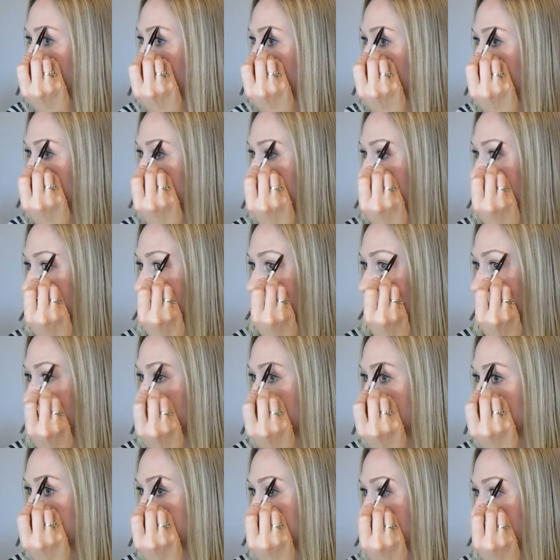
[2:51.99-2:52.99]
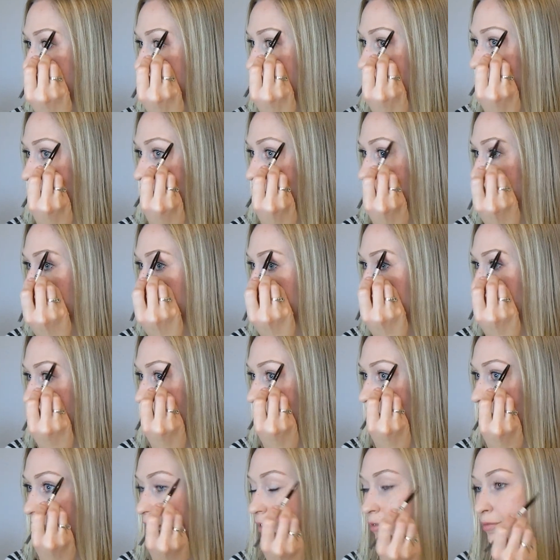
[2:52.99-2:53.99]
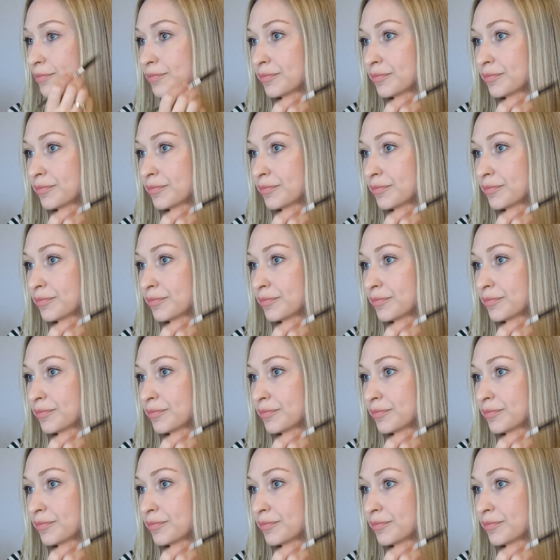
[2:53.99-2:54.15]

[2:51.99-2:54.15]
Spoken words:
and then connect it downward again.